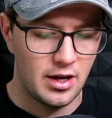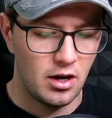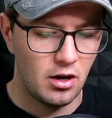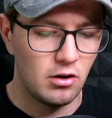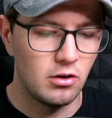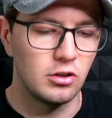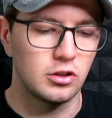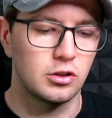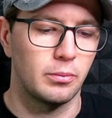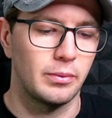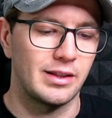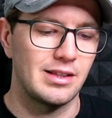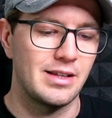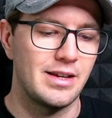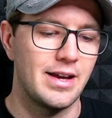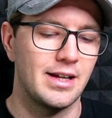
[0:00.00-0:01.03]

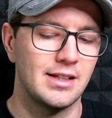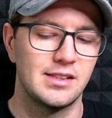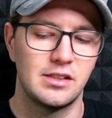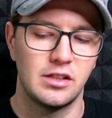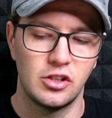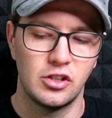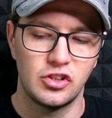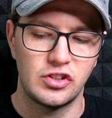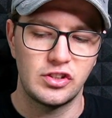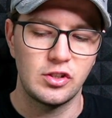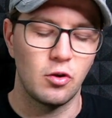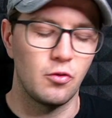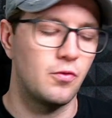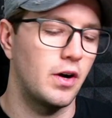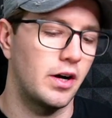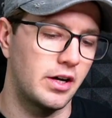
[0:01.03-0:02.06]
ultimately it's so
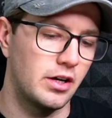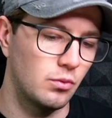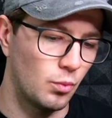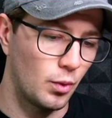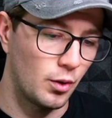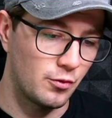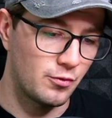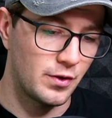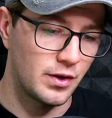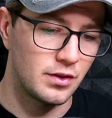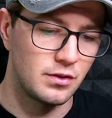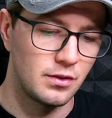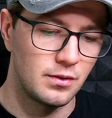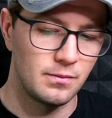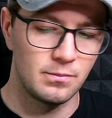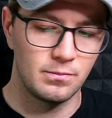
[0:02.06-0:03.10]
fucking worth it,
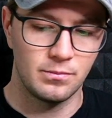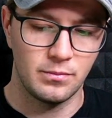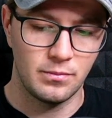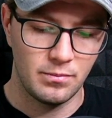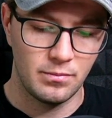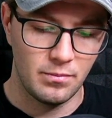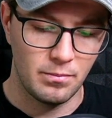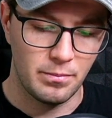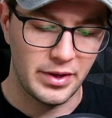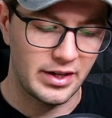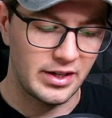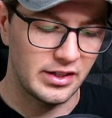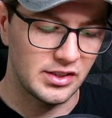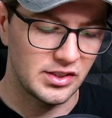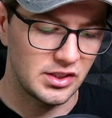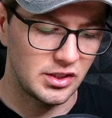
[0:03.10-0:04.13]

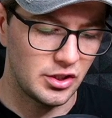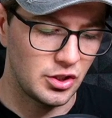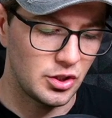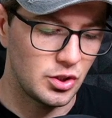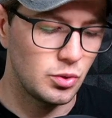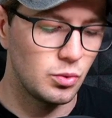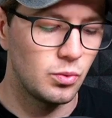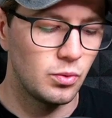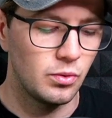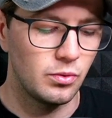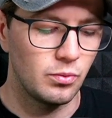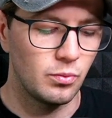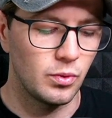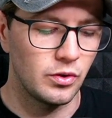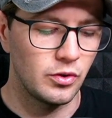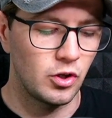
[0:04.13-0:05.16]
because you
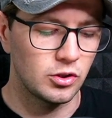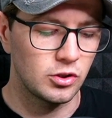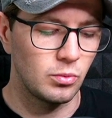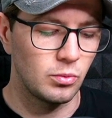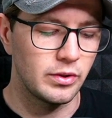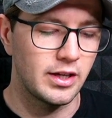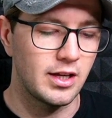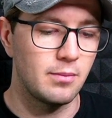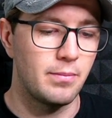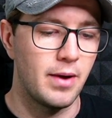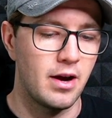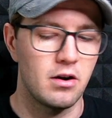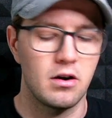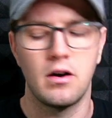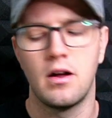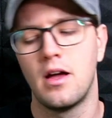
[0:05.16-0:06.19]
will not only get
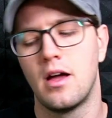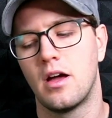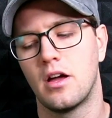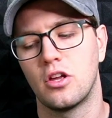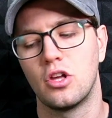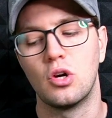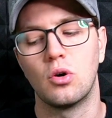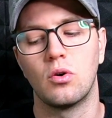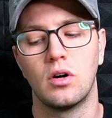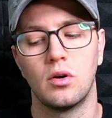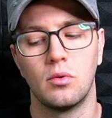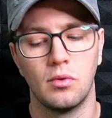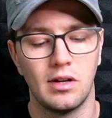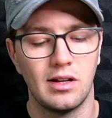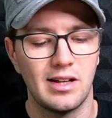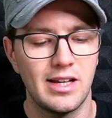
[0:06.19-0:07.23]
better, your
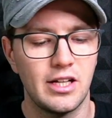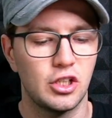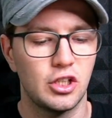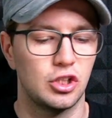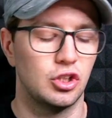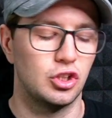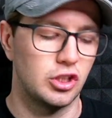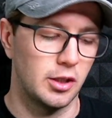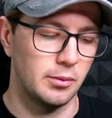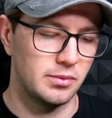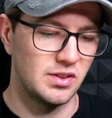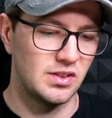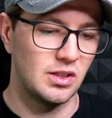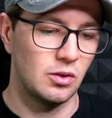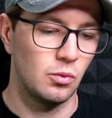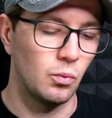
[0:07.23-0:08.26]

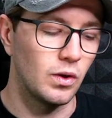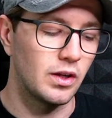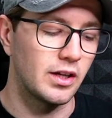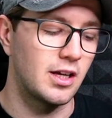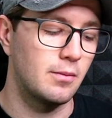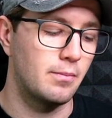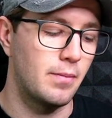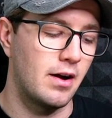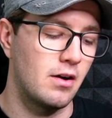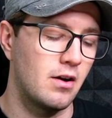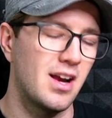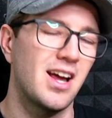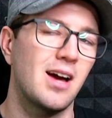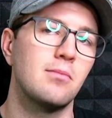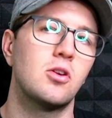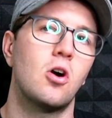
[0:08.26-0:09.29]
relationships will get better. And
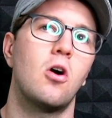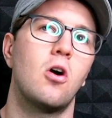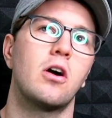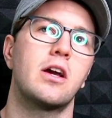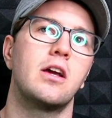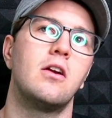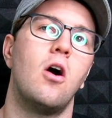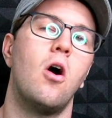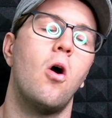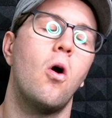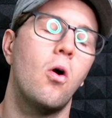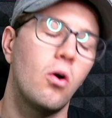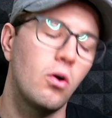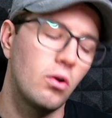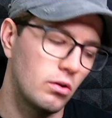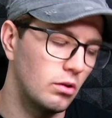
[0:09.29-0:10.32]
I'm talking
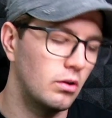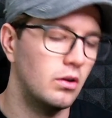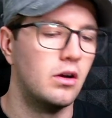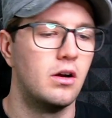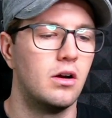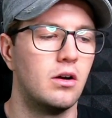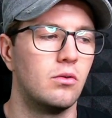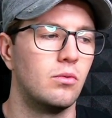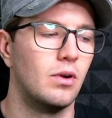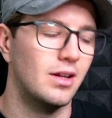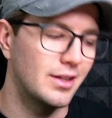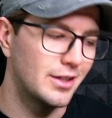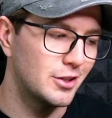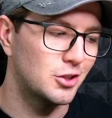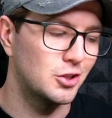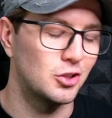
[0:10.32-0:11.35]
all
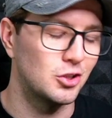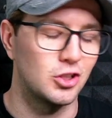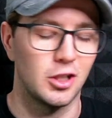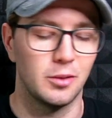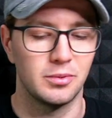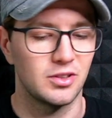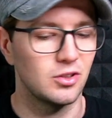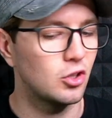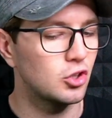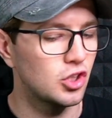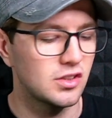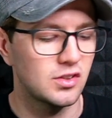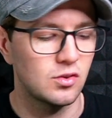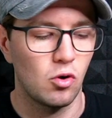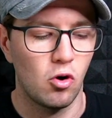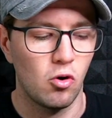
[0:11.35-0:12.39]
relationships, not
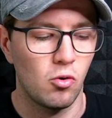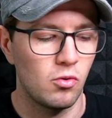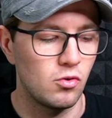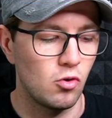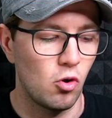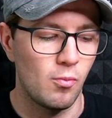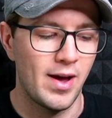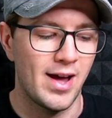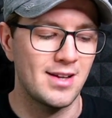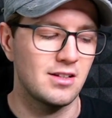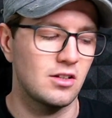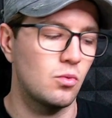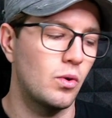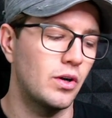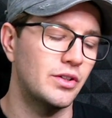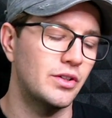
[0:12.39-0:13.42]
just
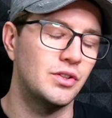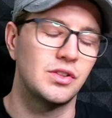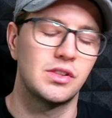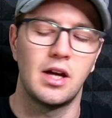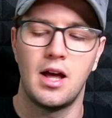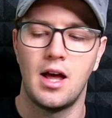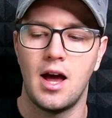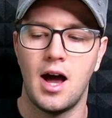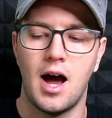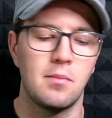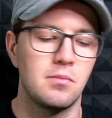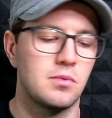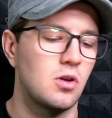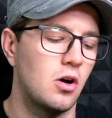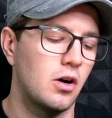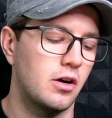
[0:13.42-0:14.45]
romantic ones. I'm
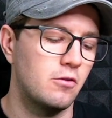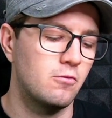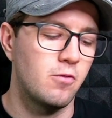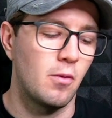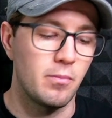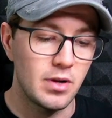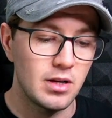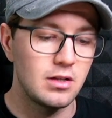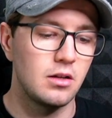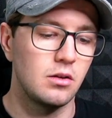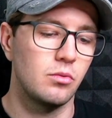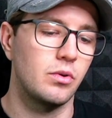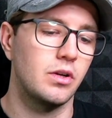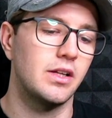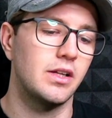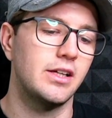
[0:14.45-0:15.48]
talking familial
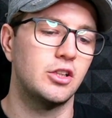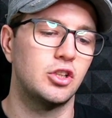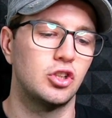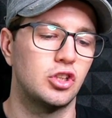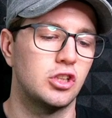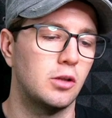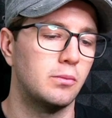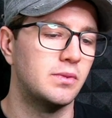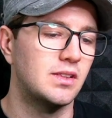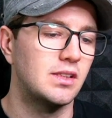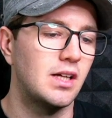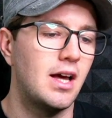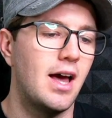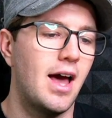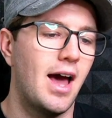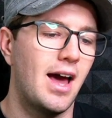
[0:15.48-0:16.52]
relationships
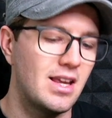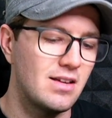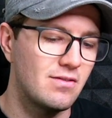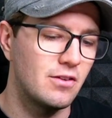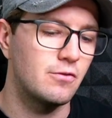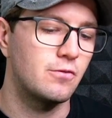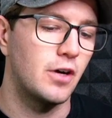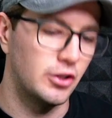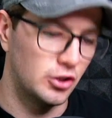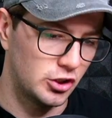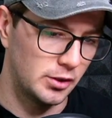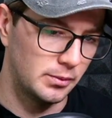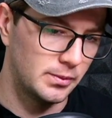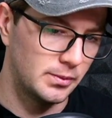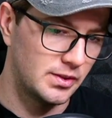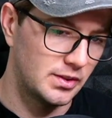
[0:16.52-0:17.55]
and even
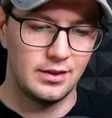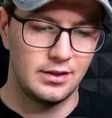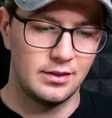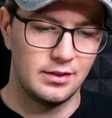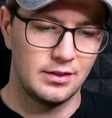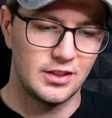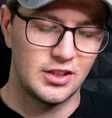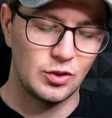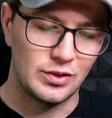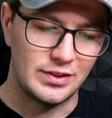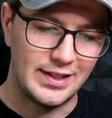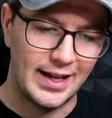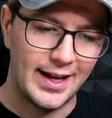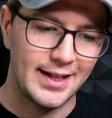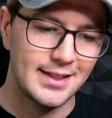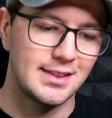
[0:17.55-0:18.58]
friendships. So
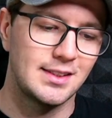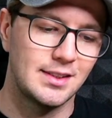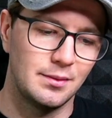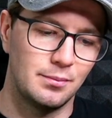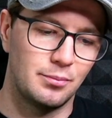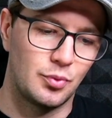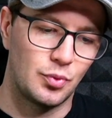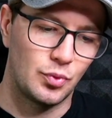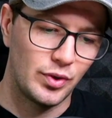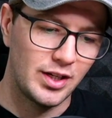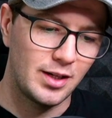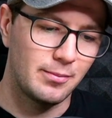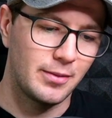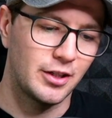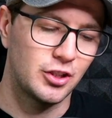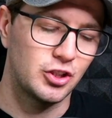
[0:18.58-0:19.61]
that's pretty
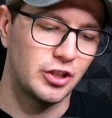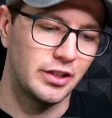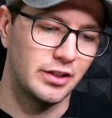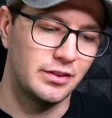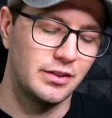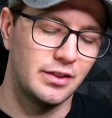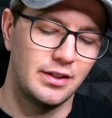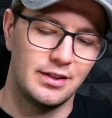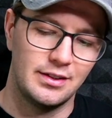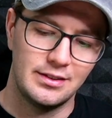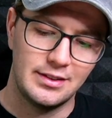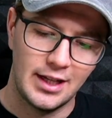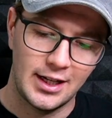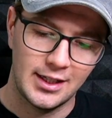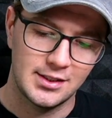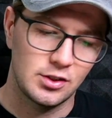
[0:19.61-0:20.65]
much it.
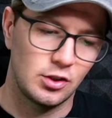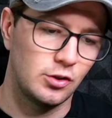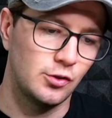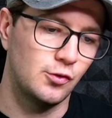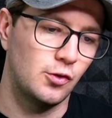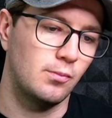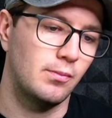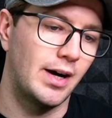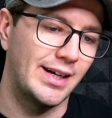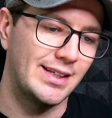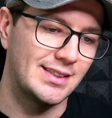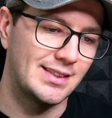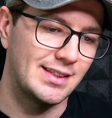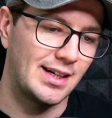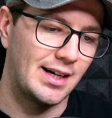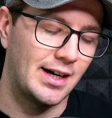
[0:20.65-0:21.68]
That's all from my
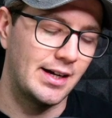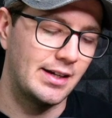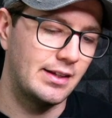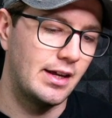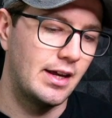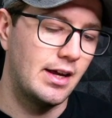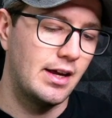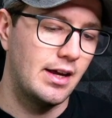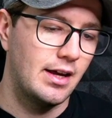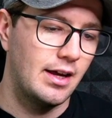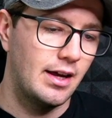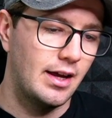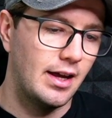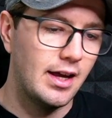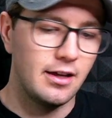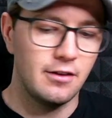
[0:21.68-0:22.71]
side.
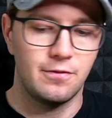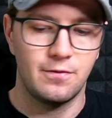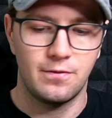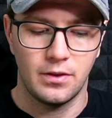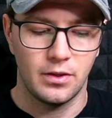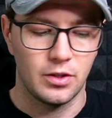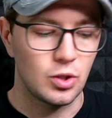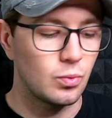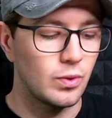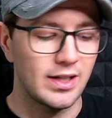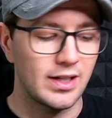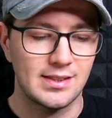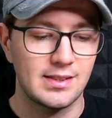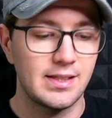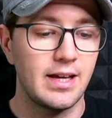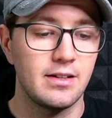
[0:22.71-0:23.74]
If you want to
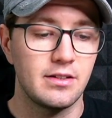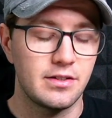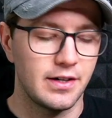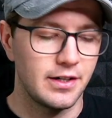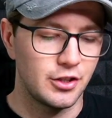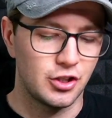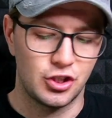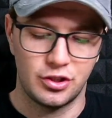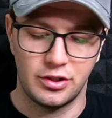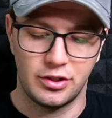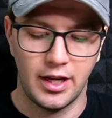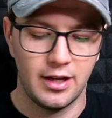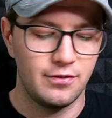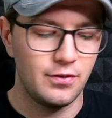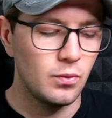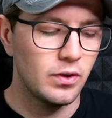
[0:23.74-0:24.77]
stay in touch,
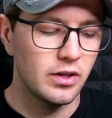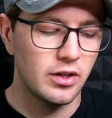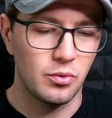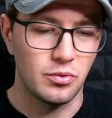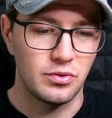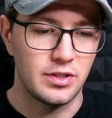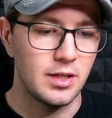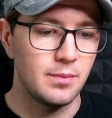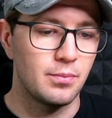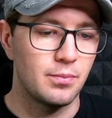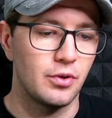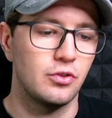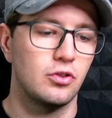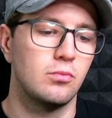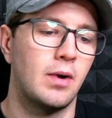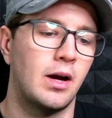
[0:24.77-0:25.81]
if you want to go deeper
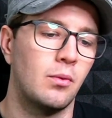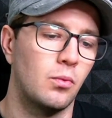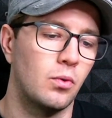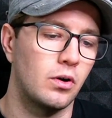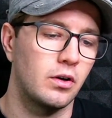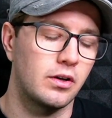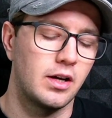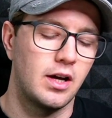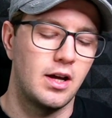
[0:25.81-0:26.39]
into my work,